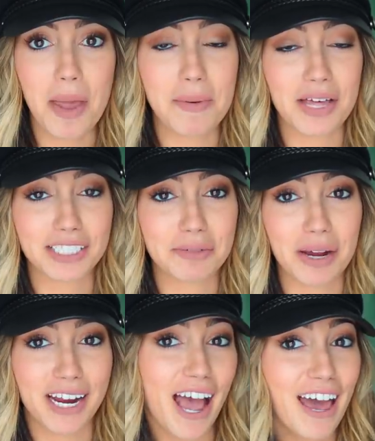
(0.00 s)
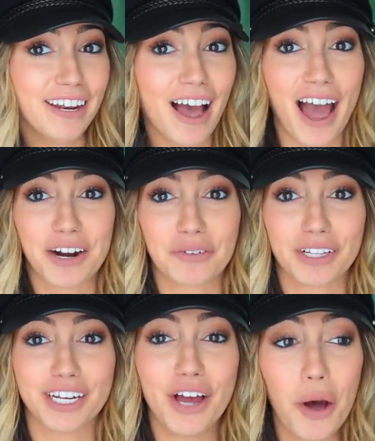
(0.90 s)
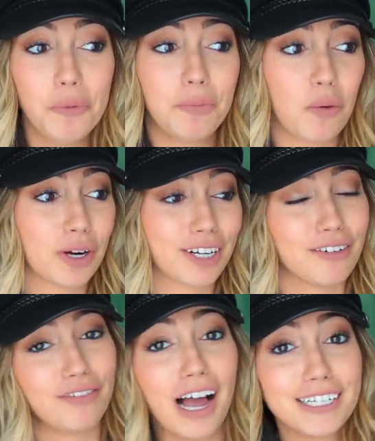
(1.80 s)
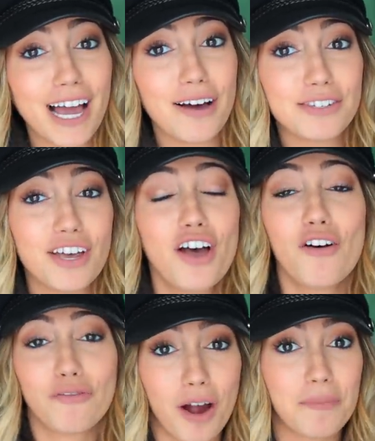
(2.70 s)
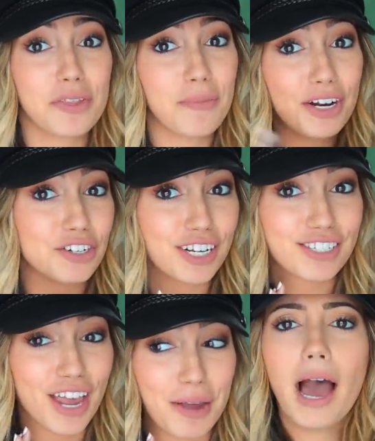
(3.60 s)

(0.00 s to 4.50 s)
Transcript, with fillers: Maybe that's in my head, I don't really know, but we're gonna find out from the measuring tape.